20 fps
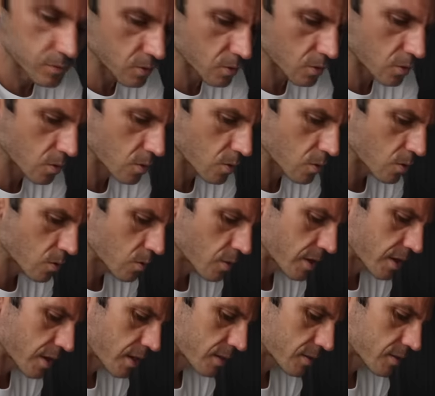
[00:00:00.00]
Oh
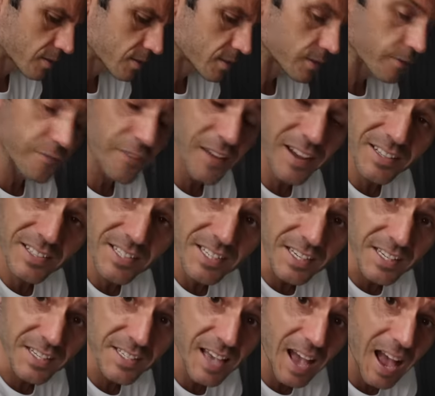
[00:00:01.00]
yes. The fact
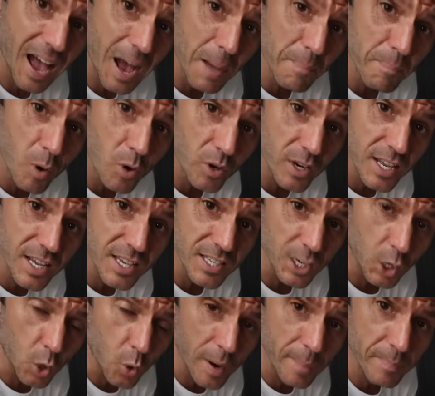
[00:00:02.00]
is, our body is
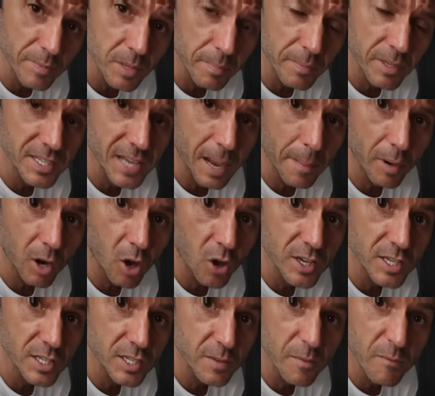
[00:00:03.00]
equipped to
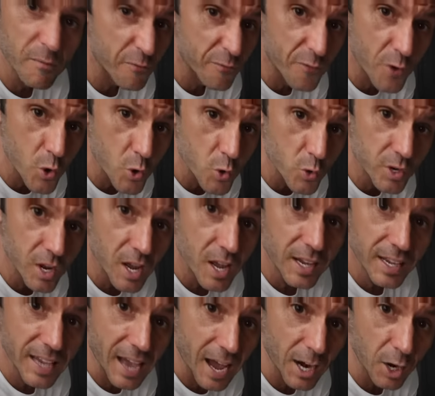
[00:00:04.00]
metabolize food,
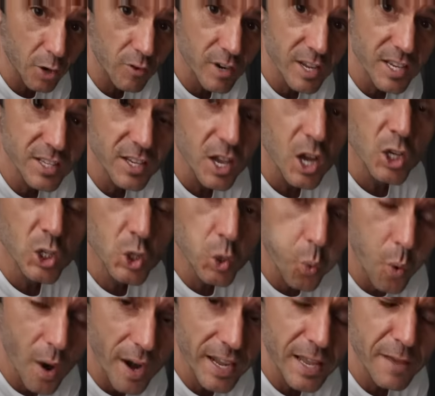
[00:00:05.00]
calories,
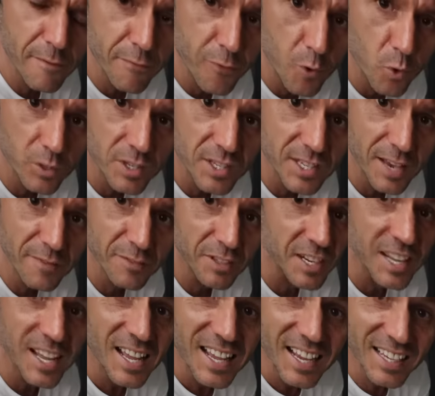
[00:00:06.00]

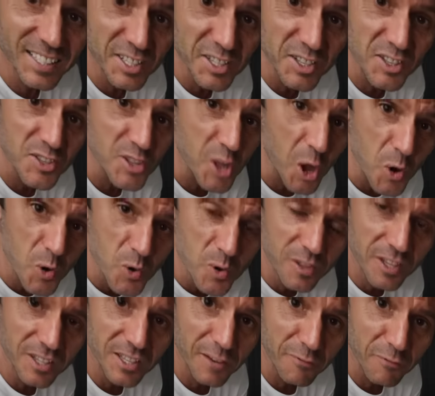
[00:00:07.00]
24/7. It doesn't know
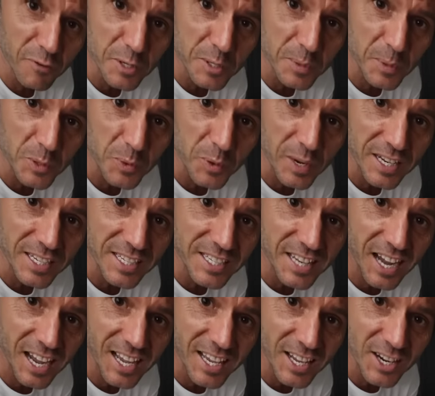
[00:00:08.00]
the difference between
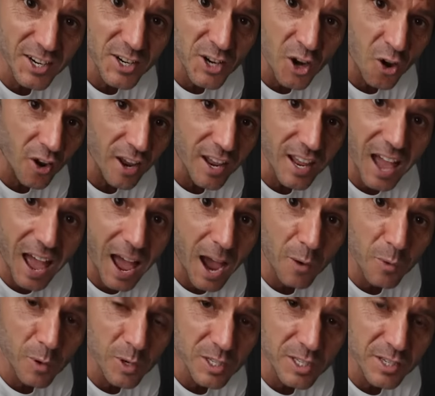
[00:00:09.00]
day and night,
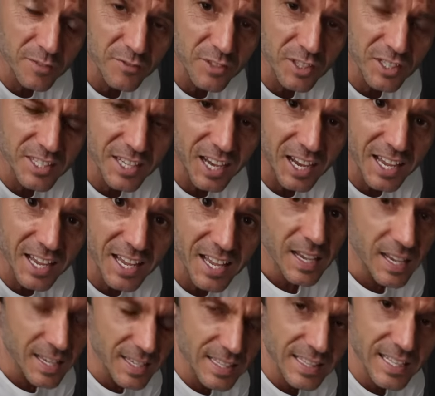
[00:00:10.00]
hours of the day.
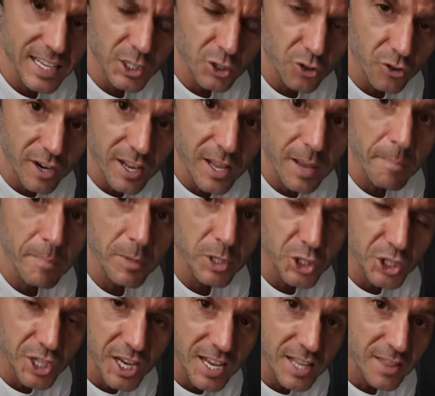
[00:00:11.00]
It's literally a
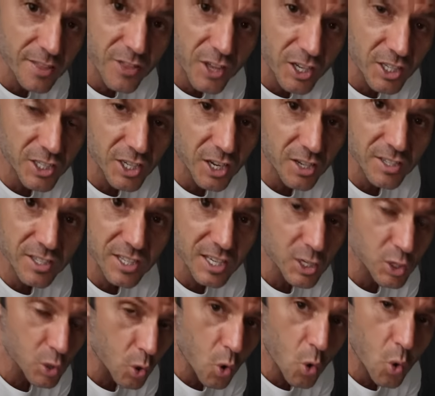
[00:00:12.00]
machine that does
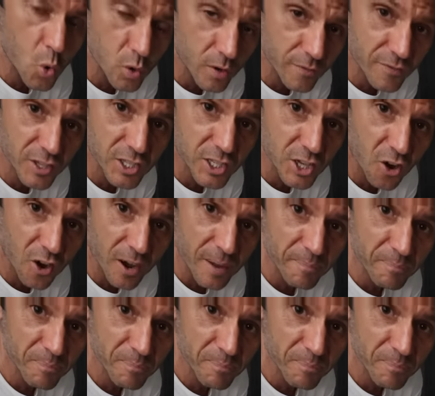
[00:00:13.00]
this all of the time.